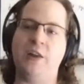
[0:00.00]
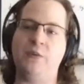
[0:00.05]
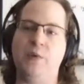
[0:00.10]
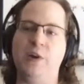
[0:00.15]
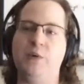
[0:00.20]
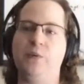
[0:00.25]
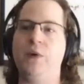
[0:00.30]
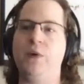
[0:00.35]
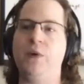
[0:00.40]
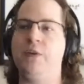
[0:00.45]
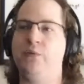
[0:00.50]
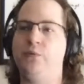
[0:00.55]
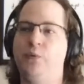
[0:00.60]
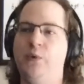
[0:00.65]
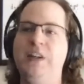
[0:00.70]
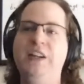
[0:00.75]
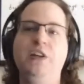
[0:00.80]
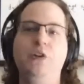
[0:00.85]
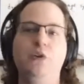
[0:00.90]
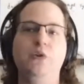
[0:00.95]
and we and
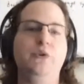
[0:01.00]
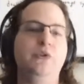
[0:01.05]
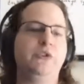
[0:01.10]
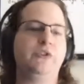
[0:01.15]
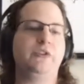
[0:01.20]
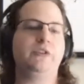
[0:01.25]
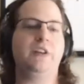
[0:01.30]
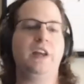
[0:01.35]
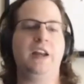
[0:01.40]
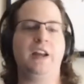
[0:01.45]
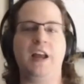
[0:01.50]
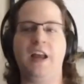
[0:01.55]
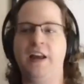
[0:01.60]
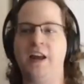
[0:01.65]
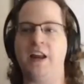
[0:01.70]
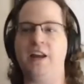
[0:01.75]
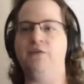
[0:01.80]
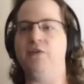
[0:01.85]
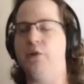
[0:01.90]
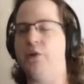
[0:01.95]
reuse and,
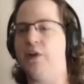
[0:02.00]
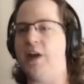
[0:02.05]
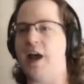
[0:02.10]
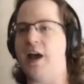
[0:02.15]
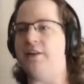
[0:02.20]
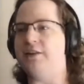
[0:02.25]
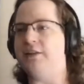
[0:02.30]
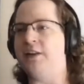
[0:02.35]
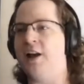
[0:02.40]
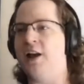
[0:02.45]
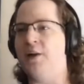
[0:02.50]
and kind of do that?